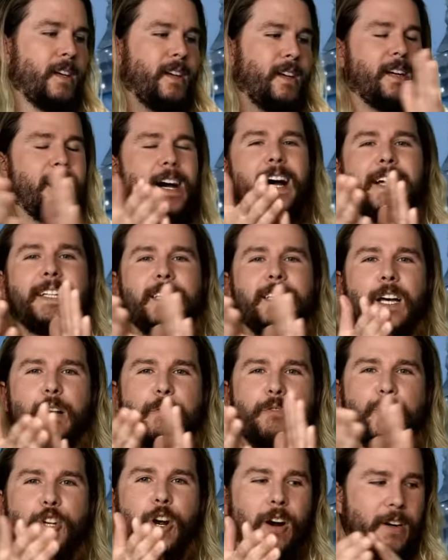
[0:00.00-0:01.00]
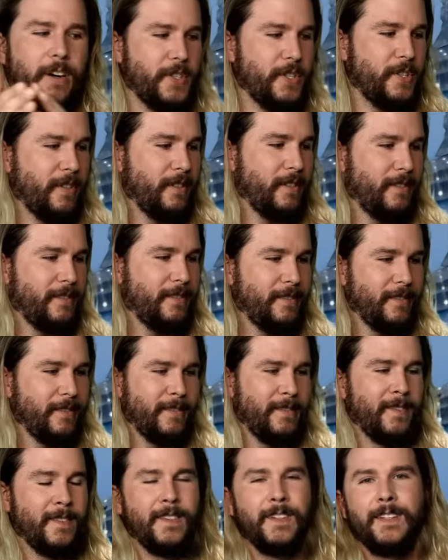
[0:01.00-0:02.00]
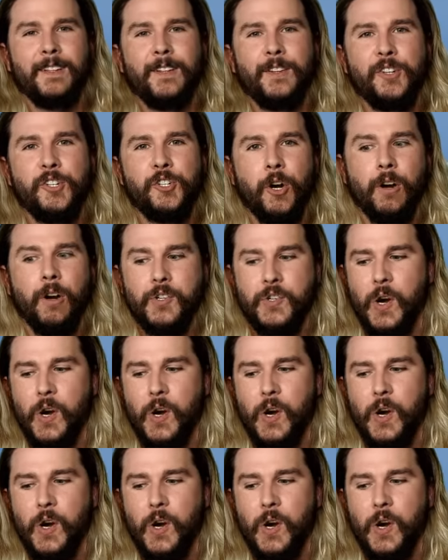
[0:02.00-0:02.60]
I love sharks. Sharks